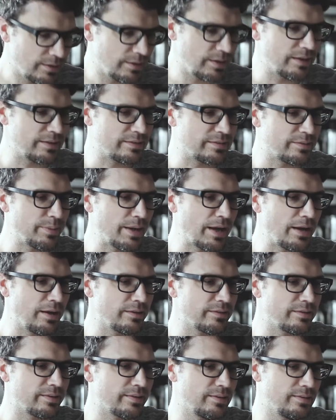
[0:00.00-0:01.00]
it's
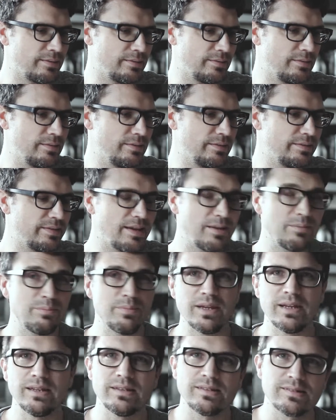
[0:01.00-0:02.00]
about 10
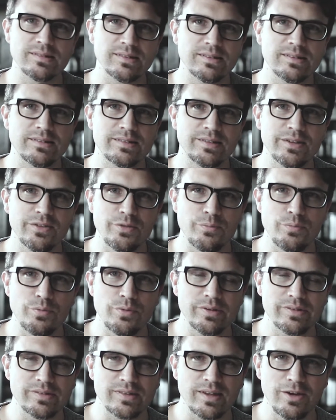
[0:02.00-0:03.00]
minutes until the
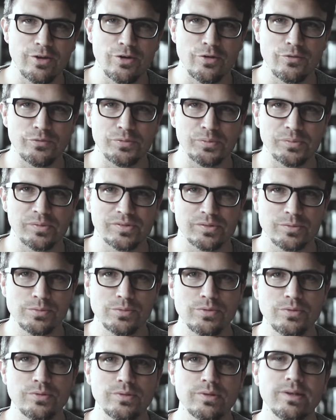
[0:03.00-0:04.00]
boys get home from
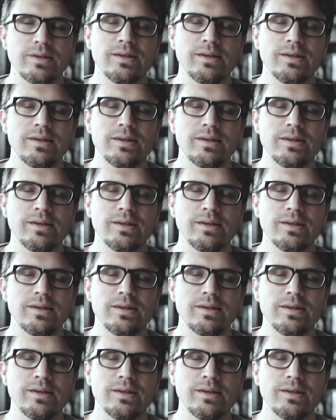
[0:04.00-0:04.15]
school,